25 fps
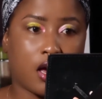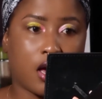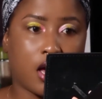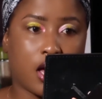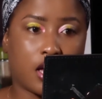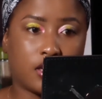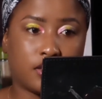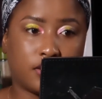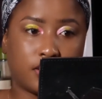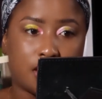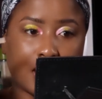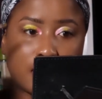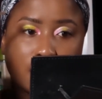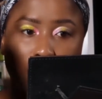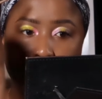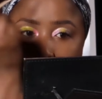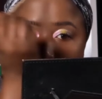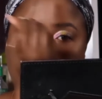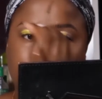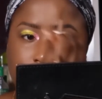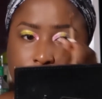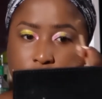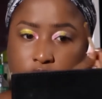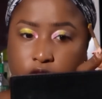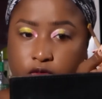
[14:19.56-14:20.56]
and that's
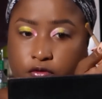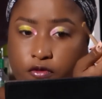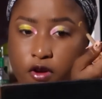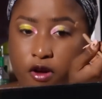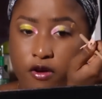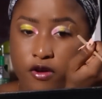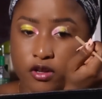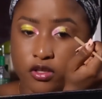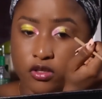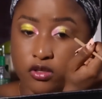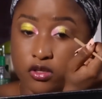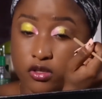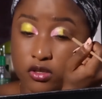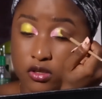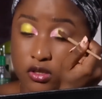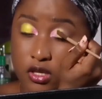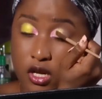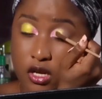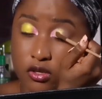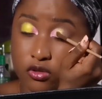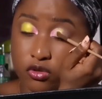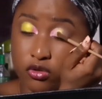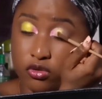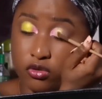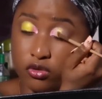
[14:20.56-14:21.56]
actually very
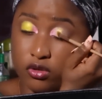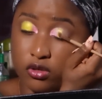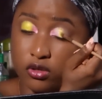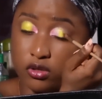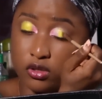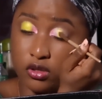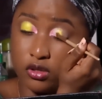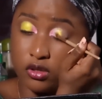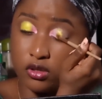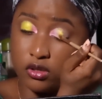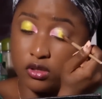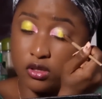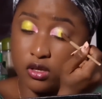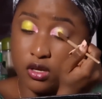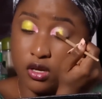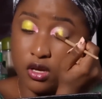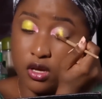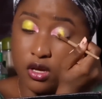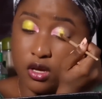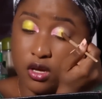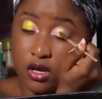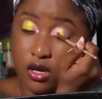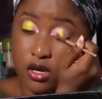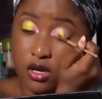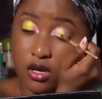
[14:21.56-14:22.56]
disastrous.
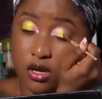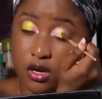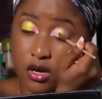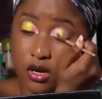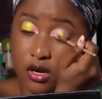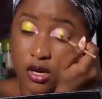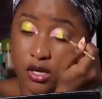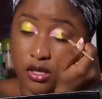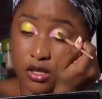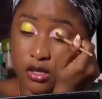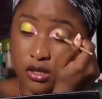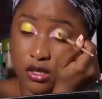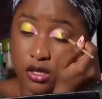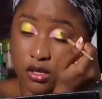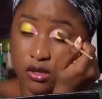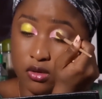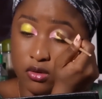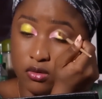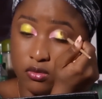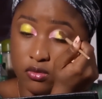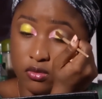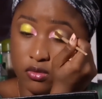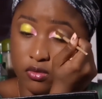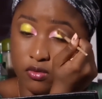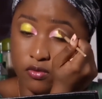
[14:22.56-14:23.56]
Like it's a
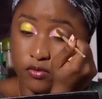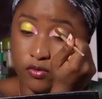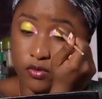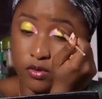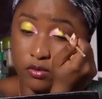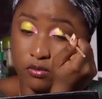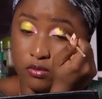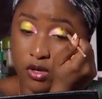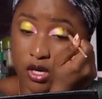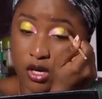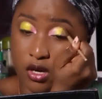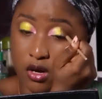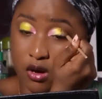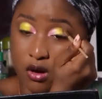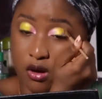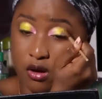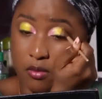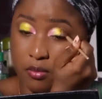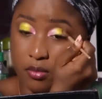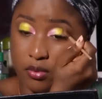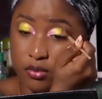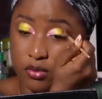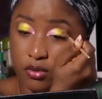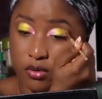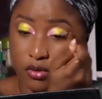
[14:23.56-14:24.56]
no-no for
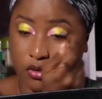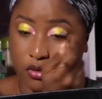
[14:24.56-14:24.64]
makeup.